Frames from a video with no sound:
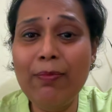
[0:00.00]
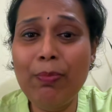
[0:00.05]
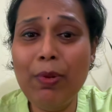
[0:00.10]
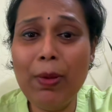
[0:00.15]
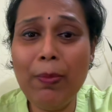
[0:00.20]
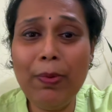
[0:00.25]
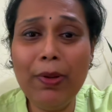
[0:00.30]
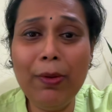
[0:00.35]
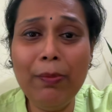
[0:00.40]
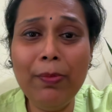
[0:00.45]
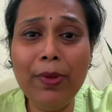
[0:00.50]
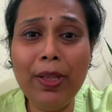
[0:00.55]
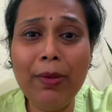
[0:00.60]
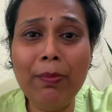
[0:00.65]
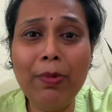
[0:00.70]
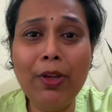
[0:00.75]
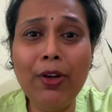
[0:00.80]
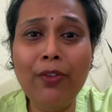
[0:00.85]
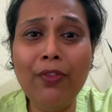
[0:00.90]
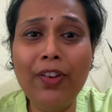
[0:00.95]
People may
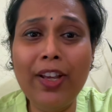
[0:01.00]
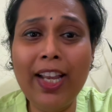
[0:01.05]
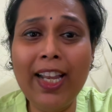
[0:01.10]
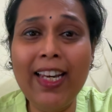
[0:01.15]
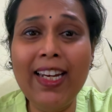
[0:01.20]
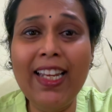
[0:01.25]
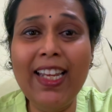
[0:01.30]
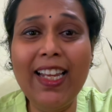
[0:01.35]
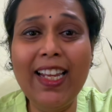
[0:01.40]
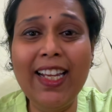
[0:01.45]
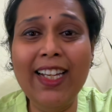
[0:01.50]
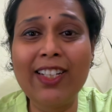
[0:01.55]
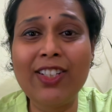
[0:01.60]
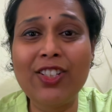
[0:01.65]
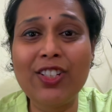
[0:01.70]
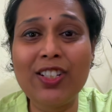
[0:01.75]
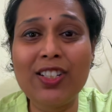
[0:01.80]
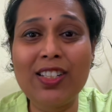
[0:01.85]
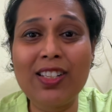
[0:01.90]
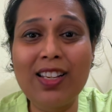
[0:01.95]
be of any
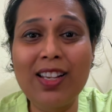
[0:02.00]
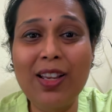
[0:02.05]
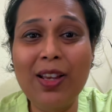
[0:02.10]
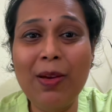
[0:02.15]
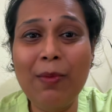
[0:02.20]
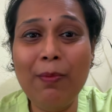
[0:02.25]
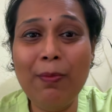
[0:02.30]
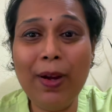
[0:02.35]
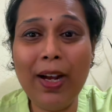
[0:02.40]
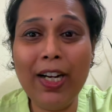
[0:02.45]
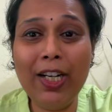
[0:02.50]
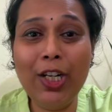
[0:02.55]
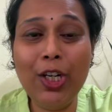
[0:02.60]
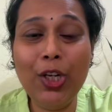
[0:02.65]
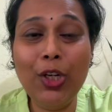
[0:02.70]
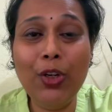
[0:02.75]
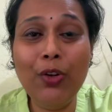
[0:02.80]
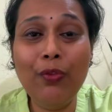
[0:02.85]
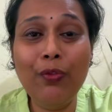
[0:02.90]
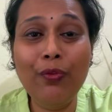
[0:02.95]
ages, but
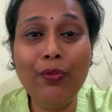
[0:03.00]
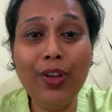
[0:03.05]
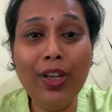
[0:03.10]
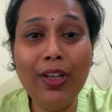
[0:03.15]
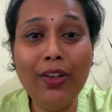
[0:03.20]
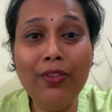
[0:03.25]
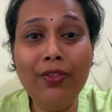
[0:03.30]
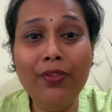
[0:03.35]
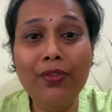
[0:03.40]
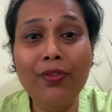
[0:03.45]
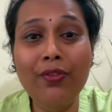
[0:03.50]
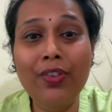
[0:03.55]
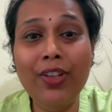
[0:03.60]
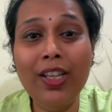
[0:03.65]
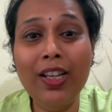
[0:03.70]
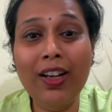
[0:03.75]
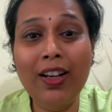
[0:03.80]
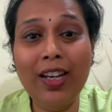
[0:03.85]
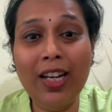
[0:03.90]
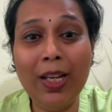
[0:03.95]
when
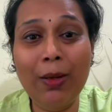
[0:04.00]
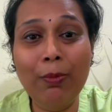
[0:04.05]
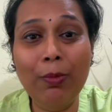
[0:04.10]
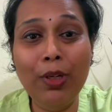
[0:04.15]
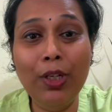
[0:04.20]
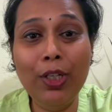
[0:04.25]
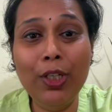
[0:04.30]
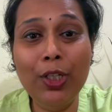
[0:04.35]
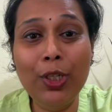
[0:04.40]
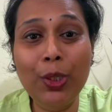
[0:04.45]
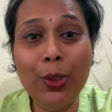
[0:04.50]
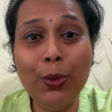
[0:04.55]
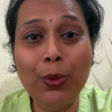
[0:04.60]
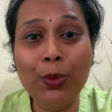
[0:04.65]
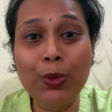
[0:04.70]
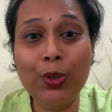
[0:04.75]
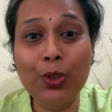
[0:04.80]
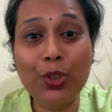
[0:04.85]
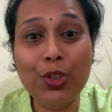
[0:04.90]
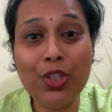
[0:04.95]
we are able
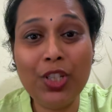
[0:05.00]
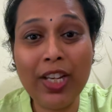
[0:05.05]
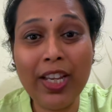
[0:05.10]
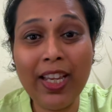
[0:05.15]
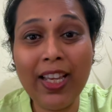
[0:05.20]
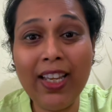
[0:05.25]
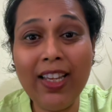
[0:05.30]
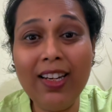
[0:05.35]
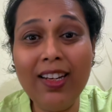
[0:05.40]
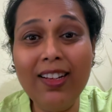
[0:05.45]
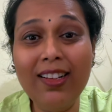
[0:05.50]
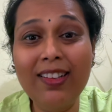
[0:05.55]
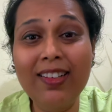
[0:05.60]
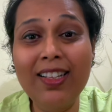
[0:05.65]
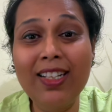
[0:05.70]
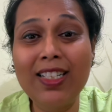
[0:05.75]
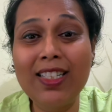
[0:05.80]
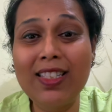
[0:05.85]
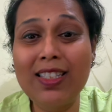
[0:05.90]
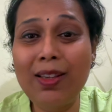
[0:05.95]
to share
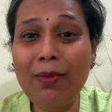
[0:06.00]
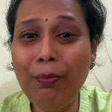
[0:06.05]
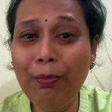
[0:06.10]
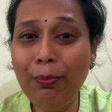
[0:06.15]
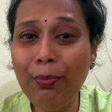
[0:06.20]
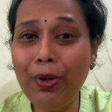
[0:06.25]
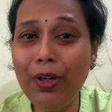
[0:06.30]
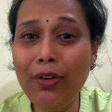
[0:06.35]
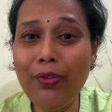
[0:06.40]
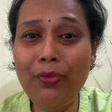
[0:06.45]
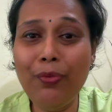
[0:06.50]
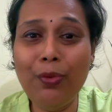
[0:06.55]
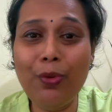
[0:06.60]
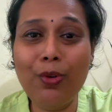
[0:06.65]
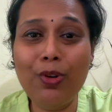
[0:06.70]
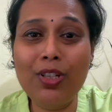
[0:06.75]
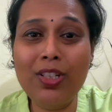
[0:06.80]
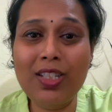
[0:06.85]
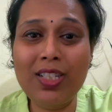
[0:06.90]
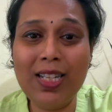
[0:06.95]
these simple
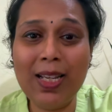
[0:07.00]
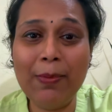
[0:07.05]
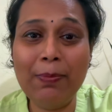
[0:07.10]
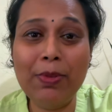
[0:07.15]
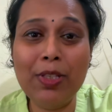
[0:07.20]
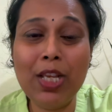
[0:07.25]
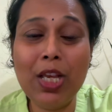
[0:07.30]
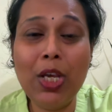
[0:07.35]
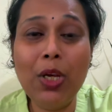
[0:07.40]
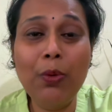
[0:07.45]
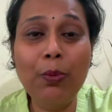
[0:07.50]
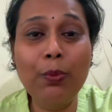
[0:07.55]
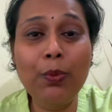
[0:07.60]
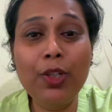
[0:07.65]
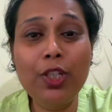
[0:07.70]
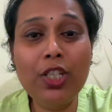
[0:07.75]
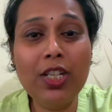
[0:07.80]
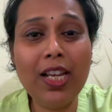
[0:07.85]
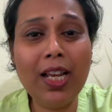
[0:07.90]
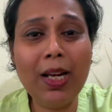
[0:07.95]
four steps
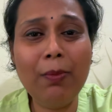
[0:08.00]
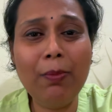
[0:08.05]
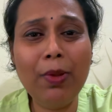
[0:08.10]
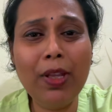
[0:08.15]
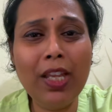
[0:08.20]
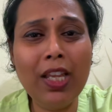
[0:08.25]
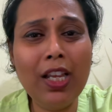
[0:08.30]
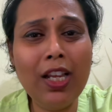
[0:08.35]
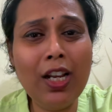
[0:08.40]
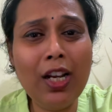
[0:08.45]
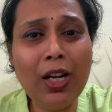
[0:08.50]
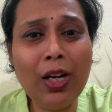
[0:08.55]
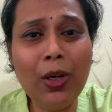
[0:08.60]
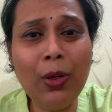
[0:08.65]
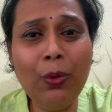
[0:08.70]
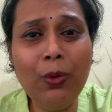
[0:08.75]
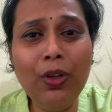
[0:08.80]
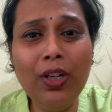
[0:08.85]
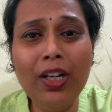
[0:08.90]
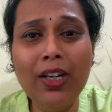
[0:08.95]
which can be
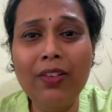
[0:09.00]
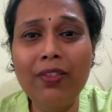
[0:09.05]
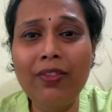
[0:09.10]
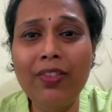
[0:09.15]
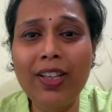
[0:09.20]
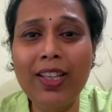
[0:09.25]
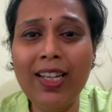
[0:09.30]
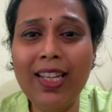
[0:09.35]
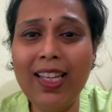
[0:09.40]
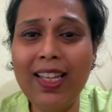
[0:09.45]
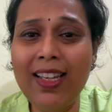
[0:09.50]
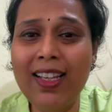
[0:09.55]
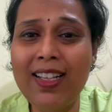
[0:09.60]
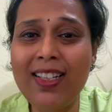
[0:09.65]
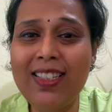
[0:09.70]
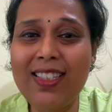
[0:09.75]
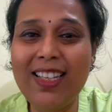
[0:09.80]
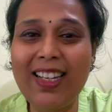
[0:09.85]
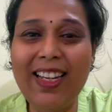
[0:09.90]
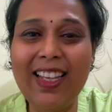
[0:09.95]
included very
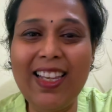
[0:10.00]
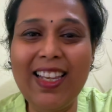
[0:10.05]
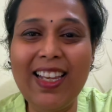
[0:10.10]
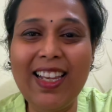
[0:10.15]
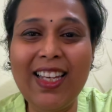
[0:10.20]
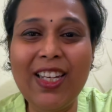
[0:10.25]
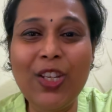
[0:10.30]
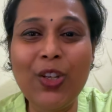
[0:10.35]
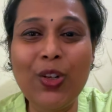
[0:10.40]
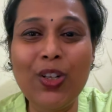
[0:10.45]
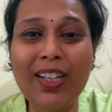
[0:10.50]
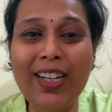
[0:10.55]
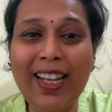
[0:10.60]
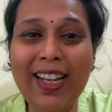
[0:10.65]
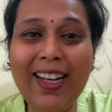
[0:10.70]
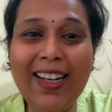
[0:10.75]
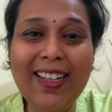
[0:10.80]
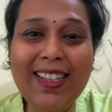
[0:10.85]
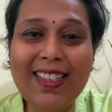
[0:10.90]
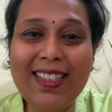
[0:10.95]
easily in your
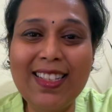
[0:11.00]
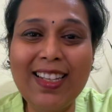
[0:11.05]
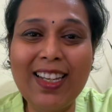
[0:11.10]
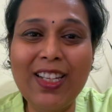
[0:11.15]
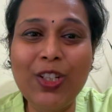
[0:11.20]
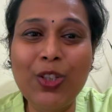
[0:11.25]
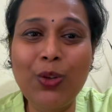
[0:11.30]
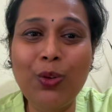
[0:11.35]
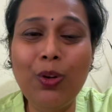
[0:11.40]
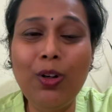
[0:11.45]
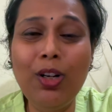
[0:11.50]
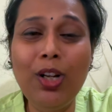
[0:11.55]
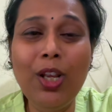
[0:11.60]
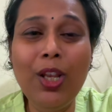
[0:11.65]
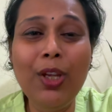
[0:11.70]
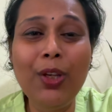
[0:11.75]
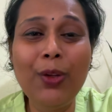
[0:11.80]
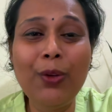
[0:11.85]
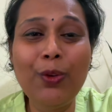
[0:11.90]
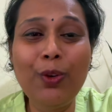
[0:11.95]
daily schedule
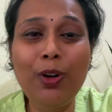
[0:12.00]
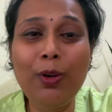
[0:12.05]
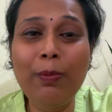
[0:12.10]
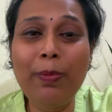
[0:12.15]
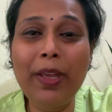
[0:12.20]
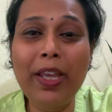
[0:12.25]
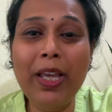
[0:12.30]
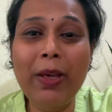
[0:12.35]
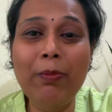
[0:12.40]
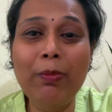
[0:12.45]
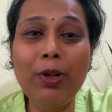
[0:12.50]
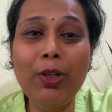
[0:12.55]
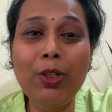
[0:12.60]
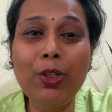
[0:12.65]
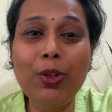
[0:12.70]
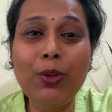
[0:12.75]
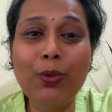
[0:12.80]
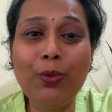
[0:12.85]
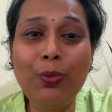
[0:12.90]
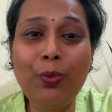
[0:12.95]
you will be able
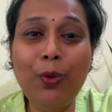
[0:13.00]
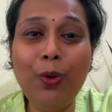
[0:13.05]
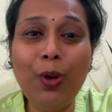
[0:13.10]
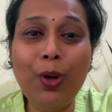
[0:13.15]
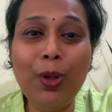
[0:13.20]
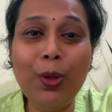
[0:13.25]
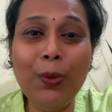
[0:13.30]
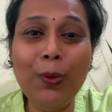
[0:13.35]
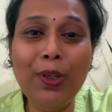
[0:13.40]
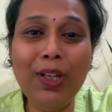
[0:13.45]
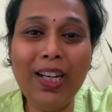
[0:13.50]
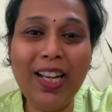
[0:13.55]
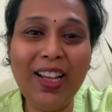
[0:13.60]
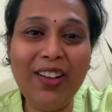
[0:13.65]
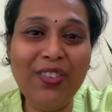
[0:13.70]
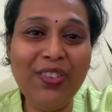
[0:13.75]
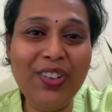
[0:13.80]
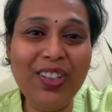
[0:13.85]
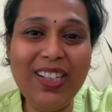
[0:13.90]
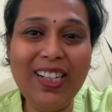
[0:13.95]
to follow it
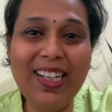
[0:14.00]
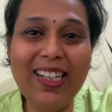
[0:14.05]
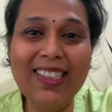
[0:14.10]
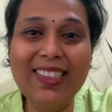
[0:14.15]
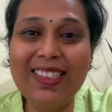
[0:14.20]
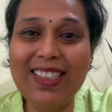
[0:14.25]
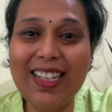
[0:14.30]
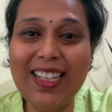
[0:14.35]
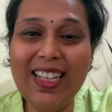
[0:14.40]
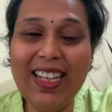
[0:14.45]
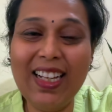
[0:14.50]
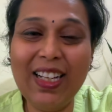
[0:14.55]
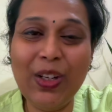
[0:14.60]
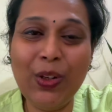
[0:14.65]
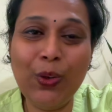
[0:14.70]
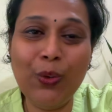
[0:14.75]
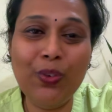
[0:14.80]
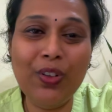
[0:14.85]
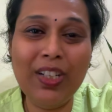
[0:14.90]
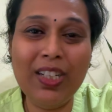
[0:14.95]
effortlessly
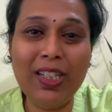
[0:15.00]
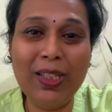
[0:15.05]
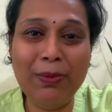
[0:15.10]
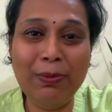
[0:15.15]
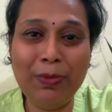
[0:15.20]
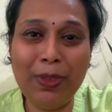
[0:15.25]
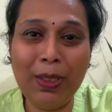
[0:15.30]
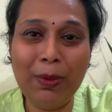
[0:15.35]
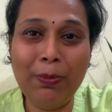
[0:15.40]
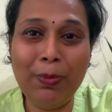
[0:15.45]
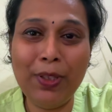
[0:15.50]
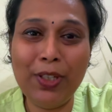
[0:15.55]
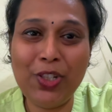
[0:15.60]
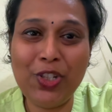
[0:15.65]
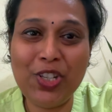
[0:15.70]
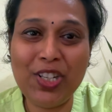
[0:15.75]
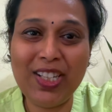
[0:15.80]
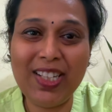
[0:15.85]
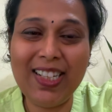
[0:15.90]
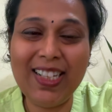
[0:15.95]
and overcome
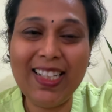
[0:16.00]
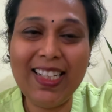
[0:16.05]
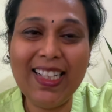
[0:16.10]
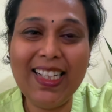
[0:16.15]
depression